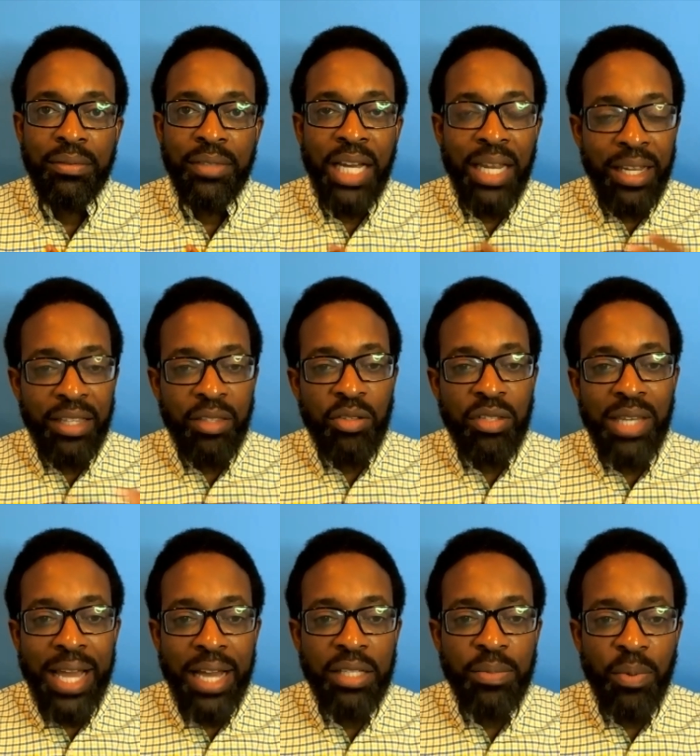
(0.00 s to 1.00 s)
I like those
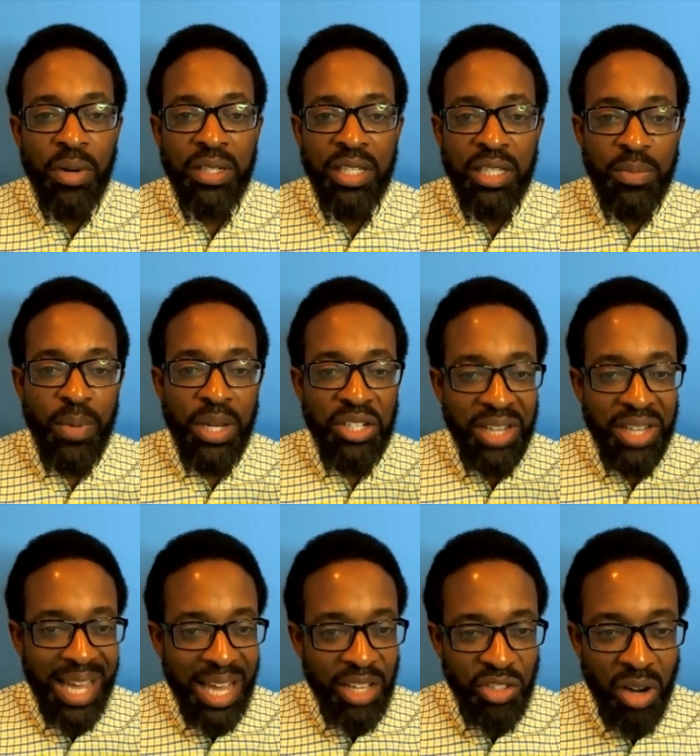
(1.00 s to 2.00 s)
last parts
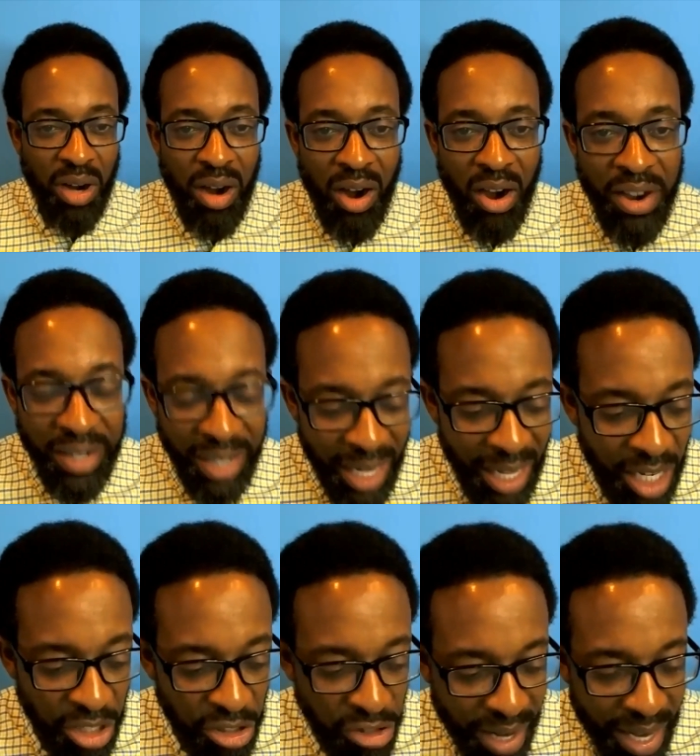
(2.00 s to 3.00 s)
especially. As our heart
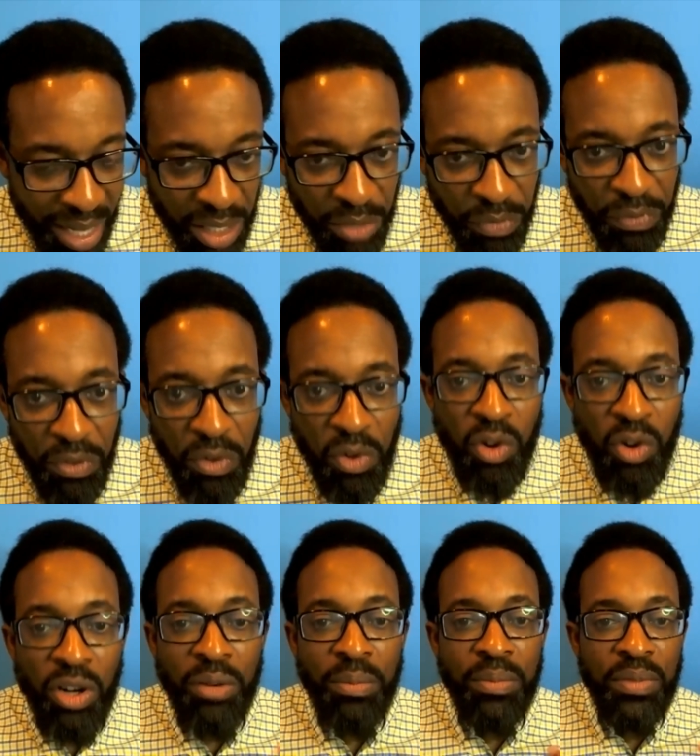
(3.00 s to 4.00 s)

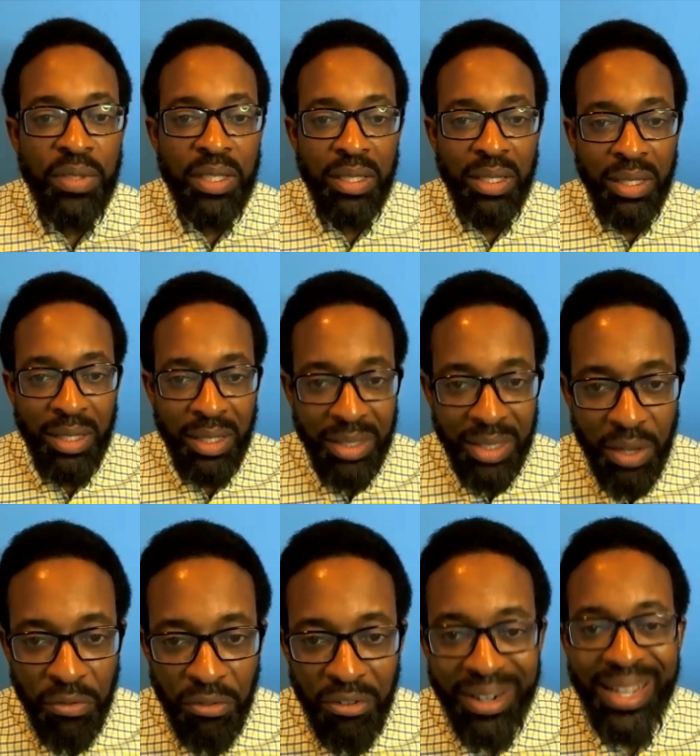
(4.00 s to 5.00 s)
transforms
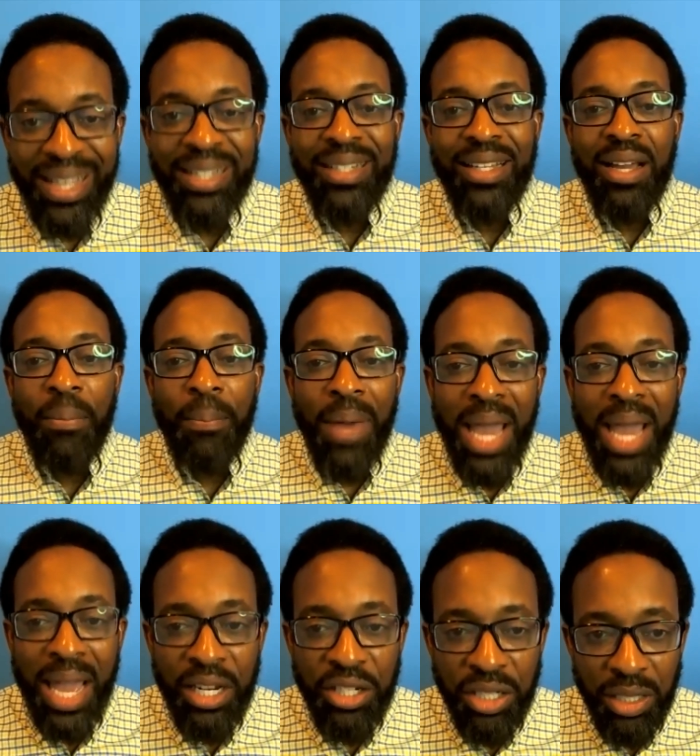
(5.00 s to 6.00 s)
suffering into
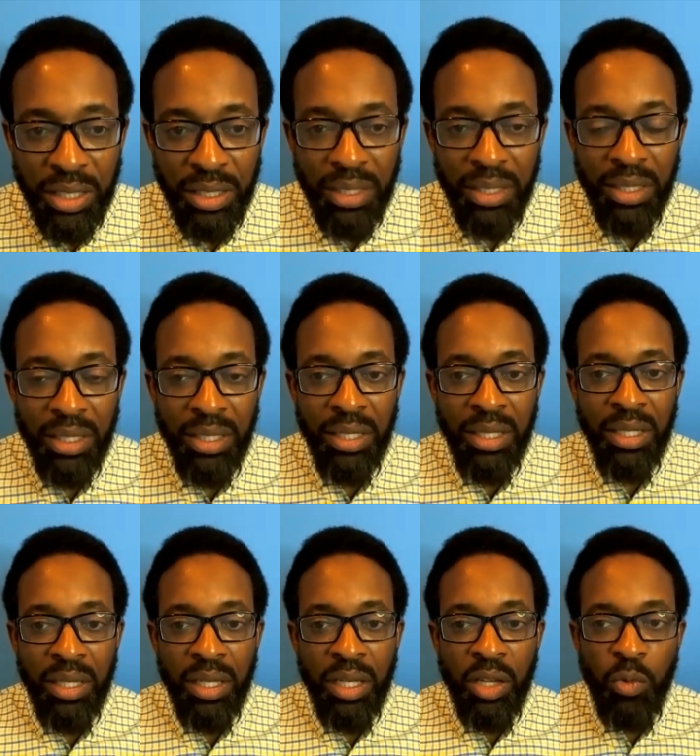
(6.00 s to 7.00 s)
compassion,
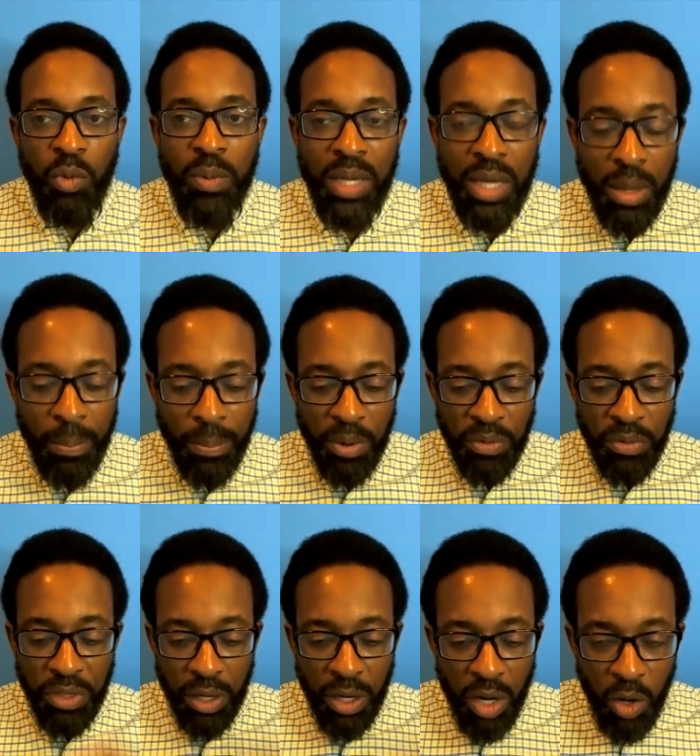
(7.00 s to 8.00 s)
we become both
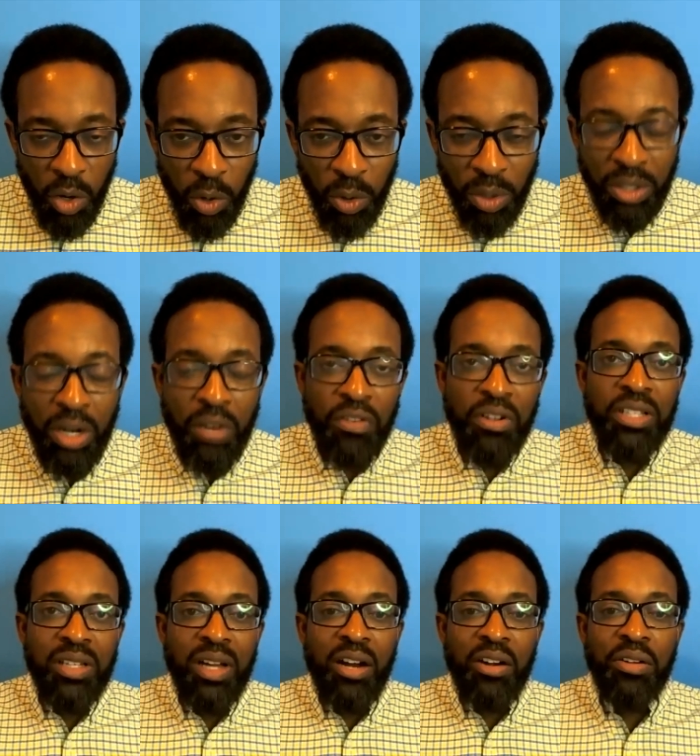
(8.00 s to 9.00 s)
the holder of our
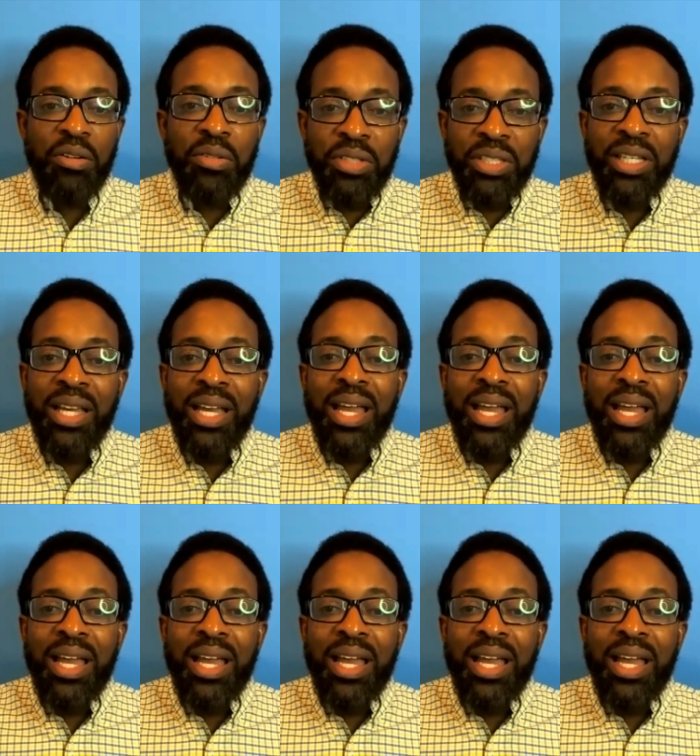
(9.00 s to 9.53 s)
sorrows